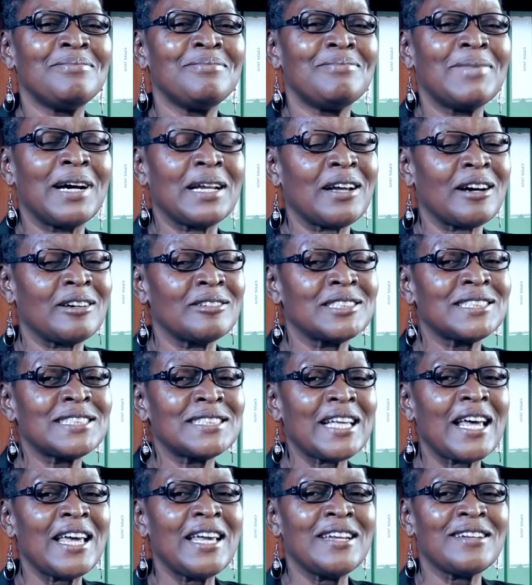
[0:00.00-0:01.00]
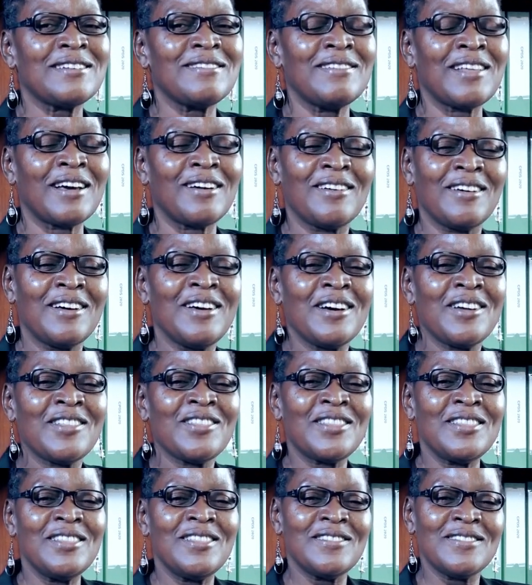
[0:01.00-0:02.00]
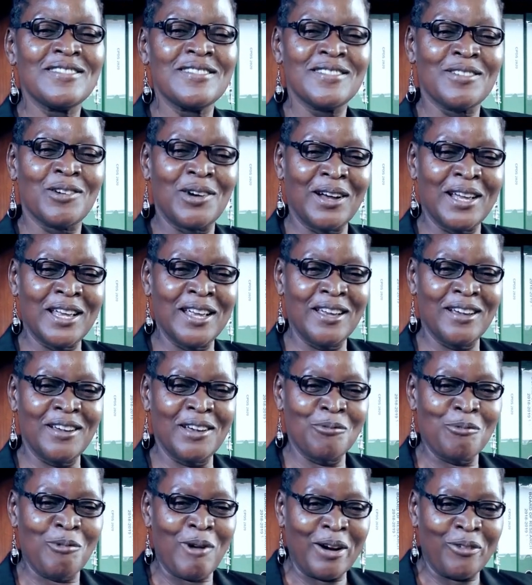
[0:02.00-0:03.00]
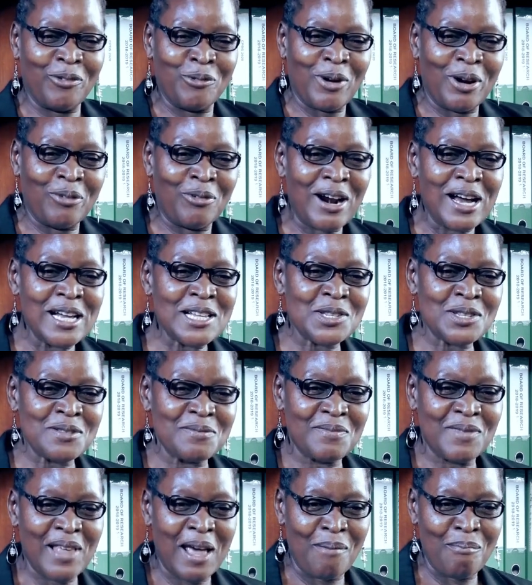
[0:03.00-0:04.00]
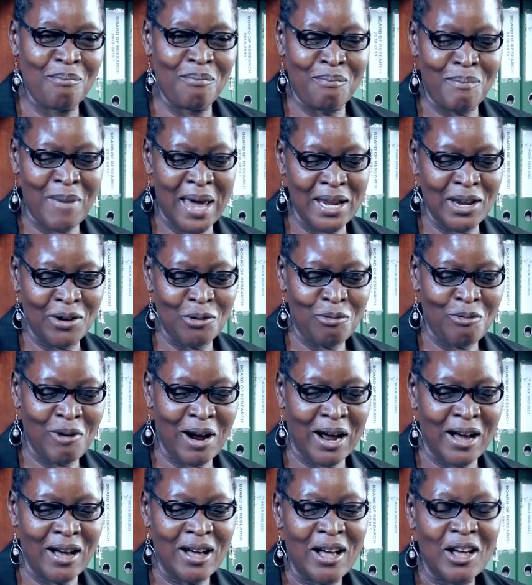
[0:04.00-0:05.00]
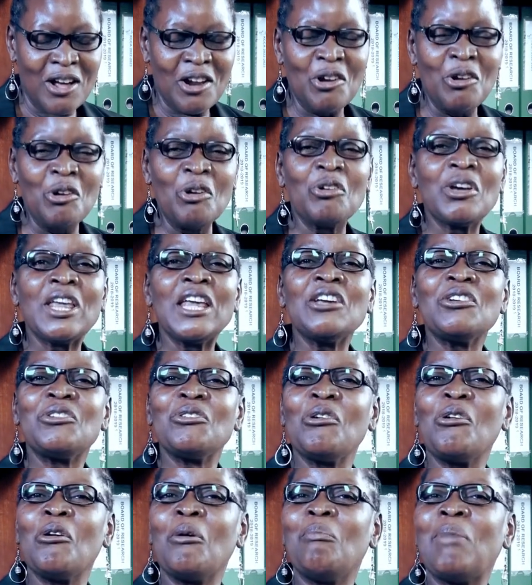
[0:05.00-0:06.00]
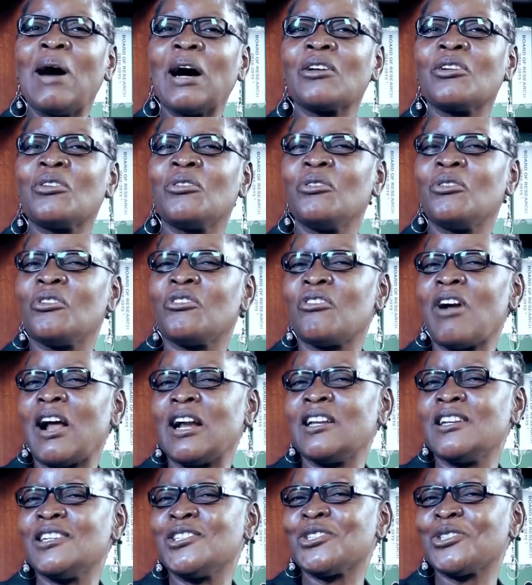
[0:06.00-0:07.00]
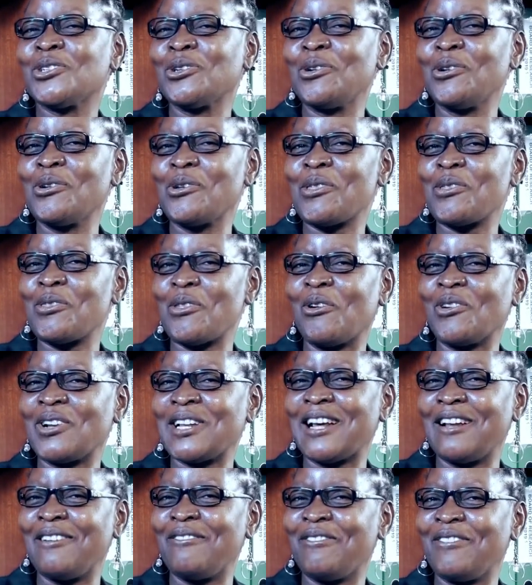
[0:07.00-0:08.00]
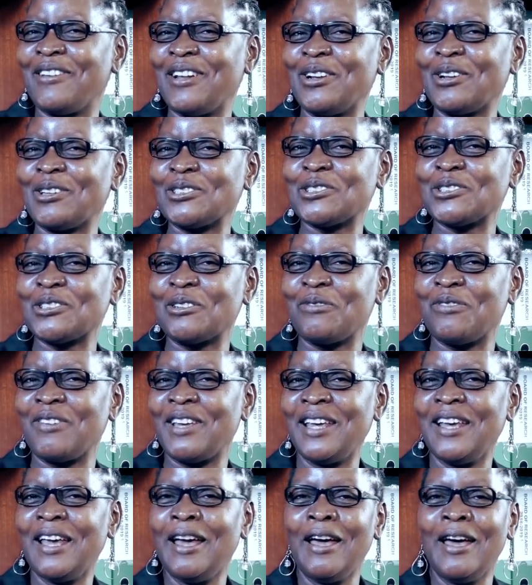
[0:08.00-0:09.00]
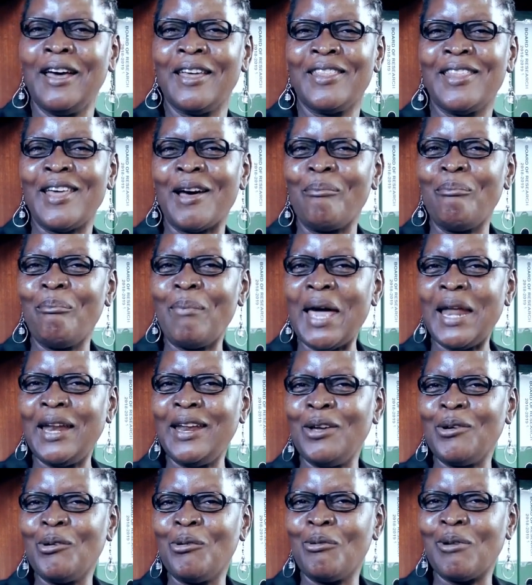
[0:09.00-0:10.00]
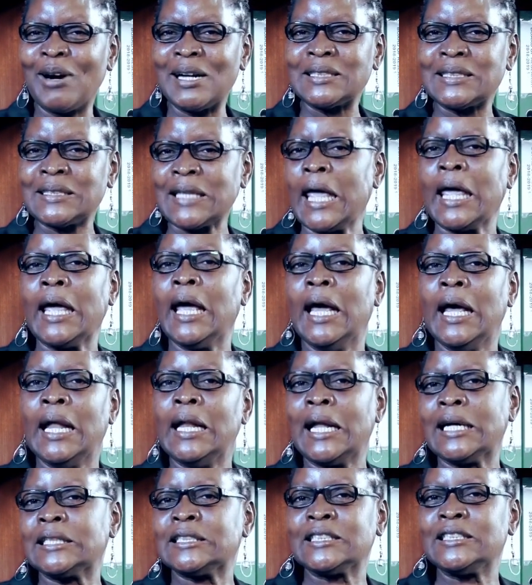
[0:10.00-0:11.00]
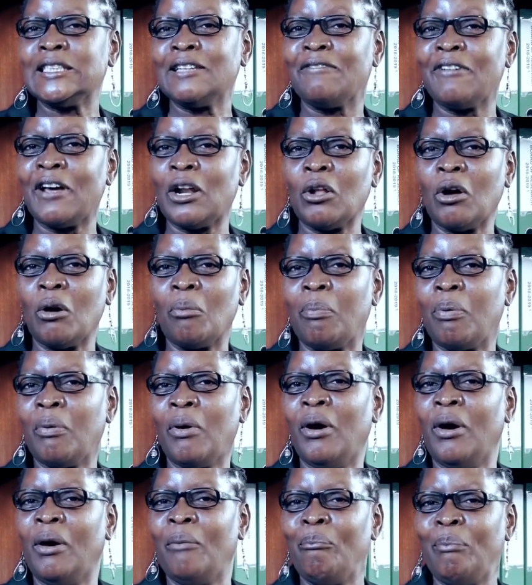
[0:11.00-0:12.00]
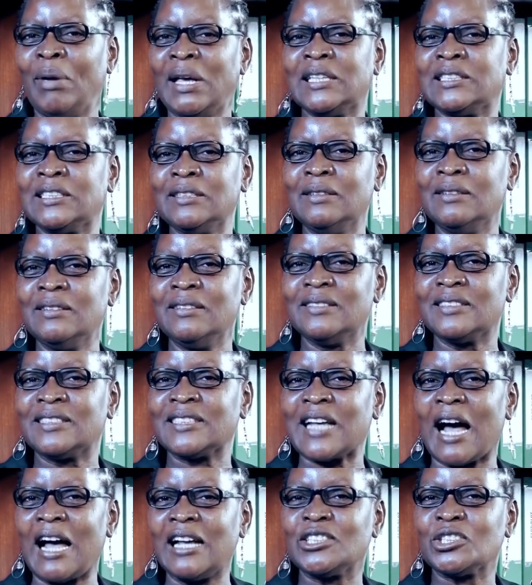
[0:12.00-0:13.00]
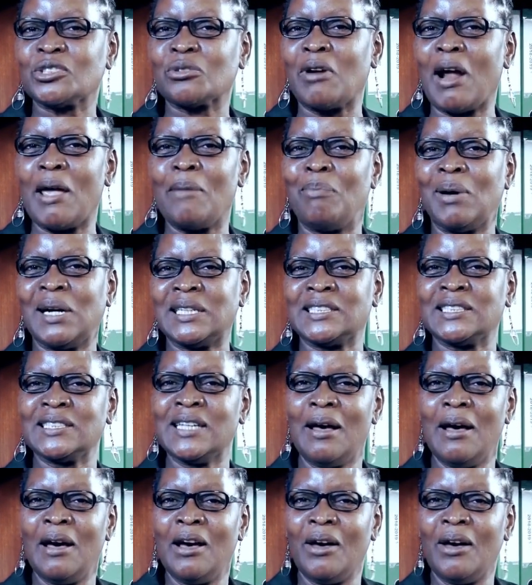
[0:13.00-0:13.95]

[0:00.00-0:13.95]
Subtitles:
but I'll say it, that whereas there are many who are looking to go back to traditional thought and philosophy. There are many who are saying, let's develop big skyscrapers,